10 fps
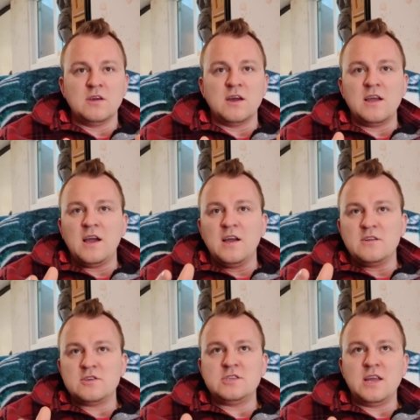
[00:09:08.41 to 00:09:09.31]
I
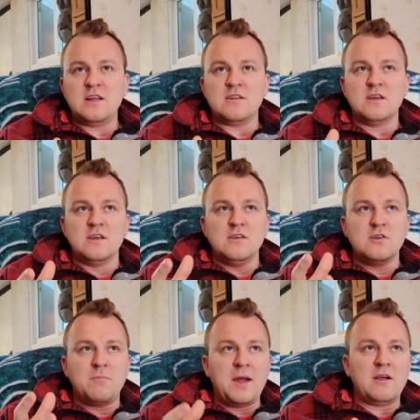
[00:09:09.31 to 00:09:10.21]
understand
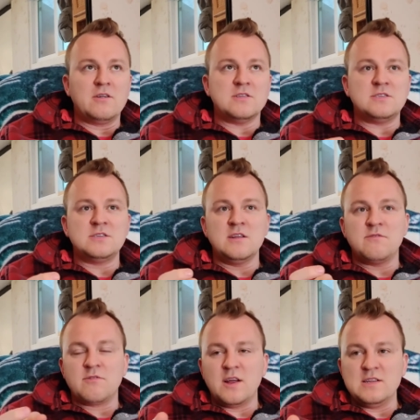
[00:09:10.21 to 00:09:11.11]
your parents
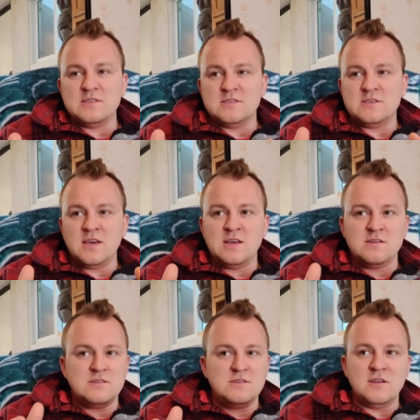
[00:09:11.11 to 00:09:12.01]
and friends and,